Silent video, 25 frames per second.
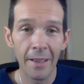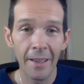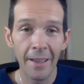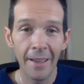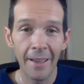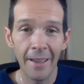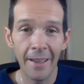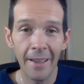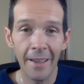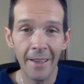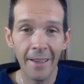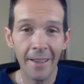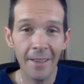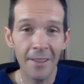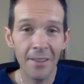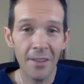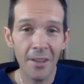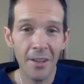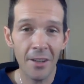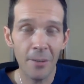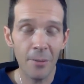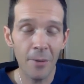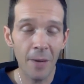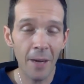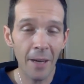And I
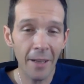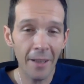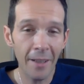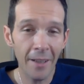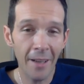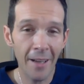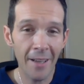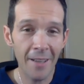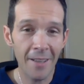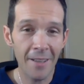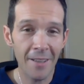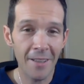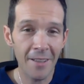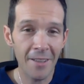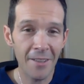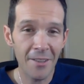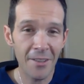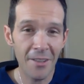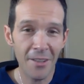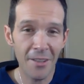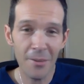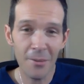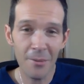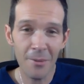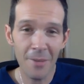started recognizing this
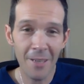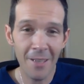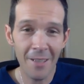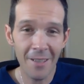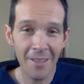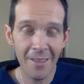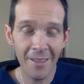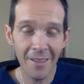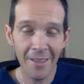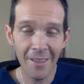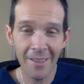just recently.